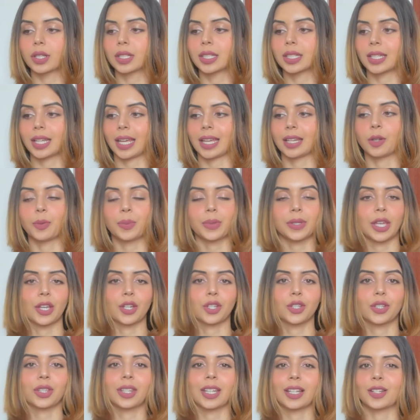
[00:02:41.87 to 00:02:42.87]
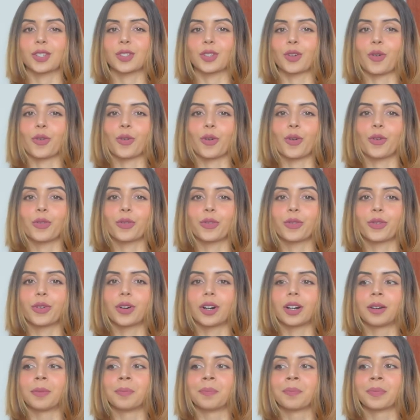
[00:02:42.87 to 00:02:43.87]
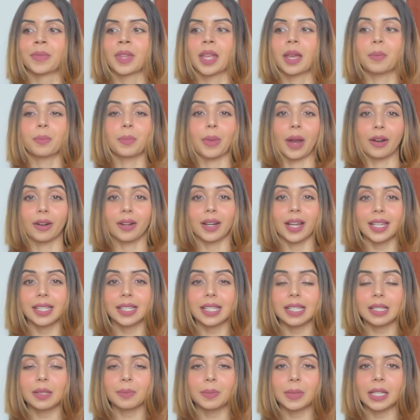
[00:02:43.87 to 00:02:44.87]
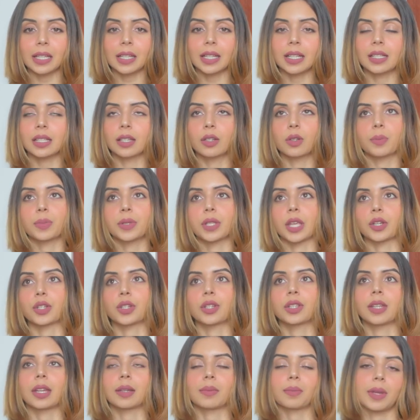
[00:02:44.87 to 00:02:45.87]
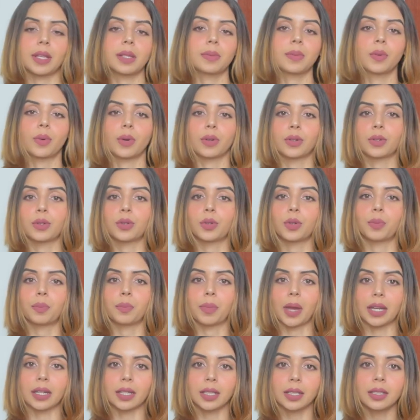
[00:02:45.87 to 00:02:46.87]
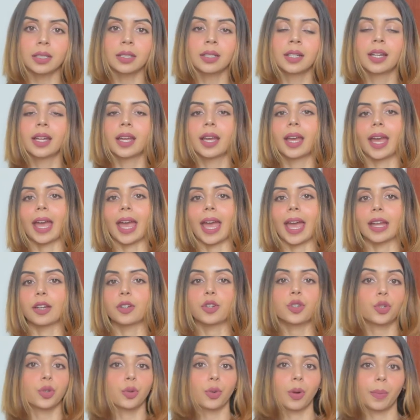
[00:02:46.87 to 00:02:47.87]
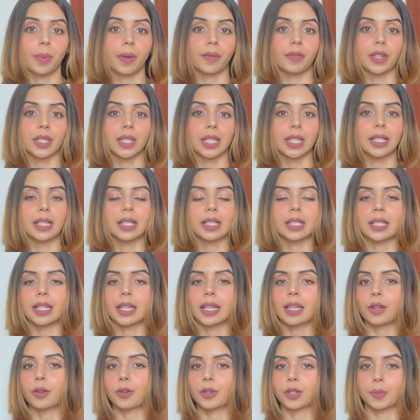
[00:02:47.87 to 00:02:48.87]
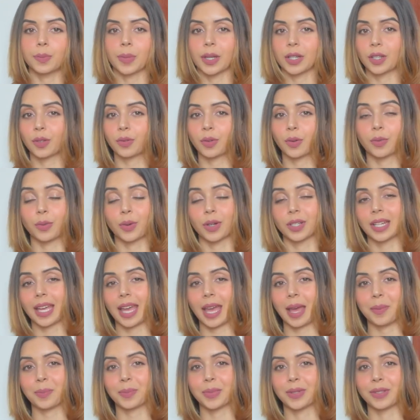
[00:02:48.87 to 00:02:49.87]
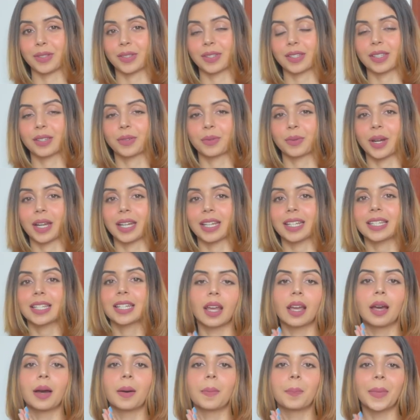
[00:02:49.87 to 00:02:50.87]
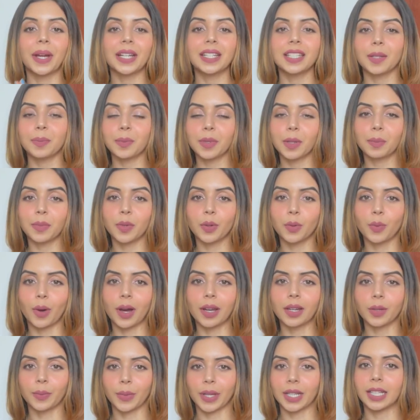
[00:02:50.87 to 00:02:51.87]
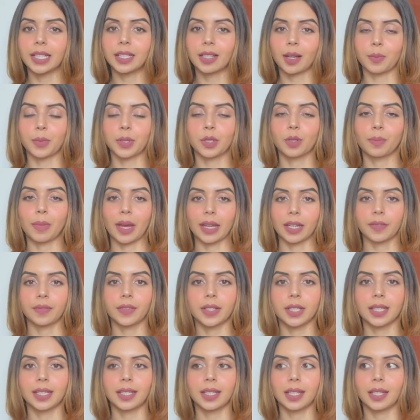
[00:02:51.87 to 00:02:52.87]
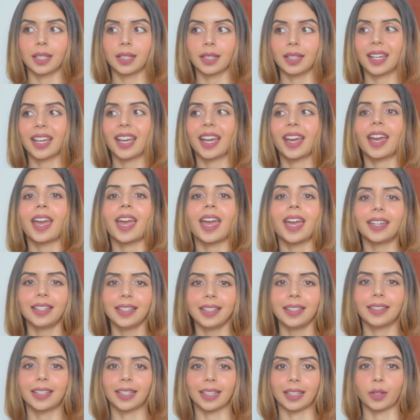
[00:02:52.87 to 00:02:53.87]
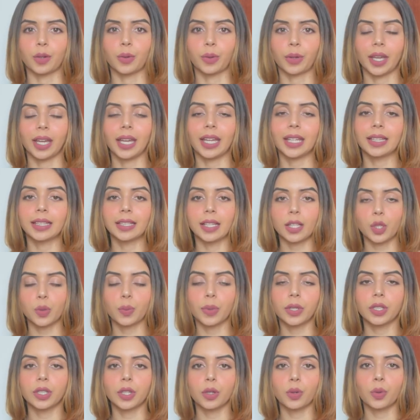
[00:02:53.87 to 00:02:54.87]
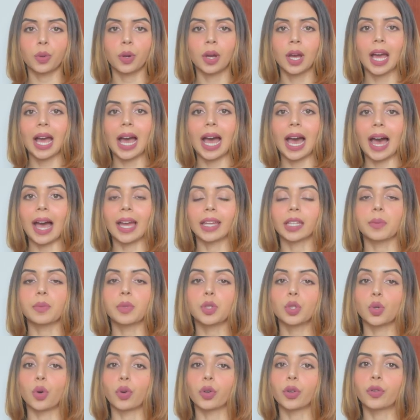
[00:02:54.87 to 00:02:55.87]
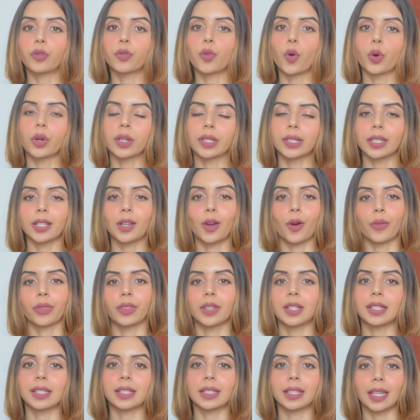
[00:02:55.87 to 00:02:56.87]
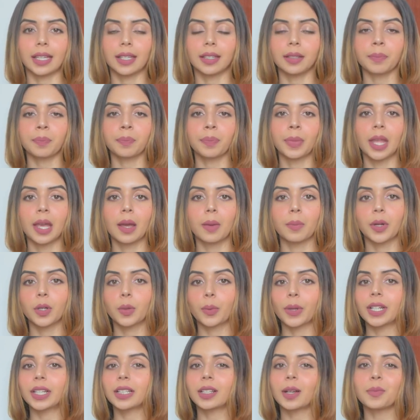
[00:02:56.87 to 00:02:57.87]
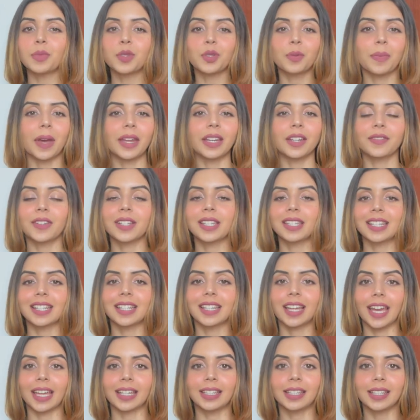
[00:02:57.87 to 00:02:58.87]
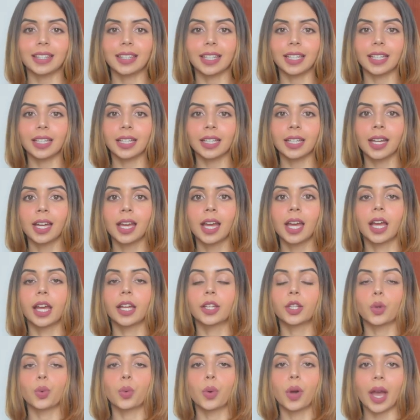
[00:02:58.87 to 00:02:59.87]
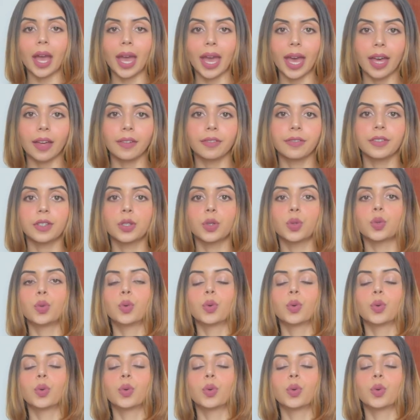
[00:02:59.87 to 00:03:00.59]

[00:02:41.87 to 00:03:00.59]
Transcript: an obsession that sort of paralyzes me. It's an obsession that makes me want to do better and show up every single day, irrespective of what happens, right? My tip number one when it comes to manifesting anything, okay, in this video I am sort of focusing on the skin, but when it comes to manifesting anything, you have to